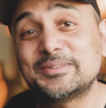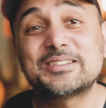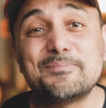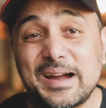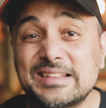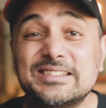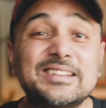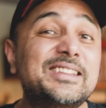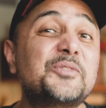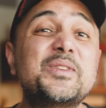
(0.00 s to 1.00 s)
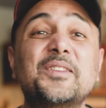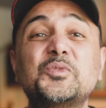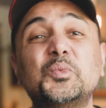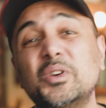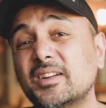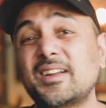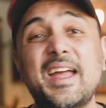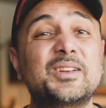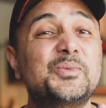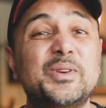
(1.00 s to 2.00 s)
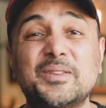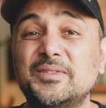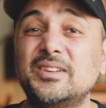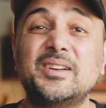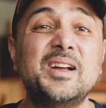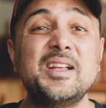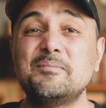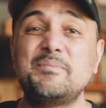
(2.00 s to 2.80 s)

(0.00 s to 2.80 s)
this mindset that we have to work at one of the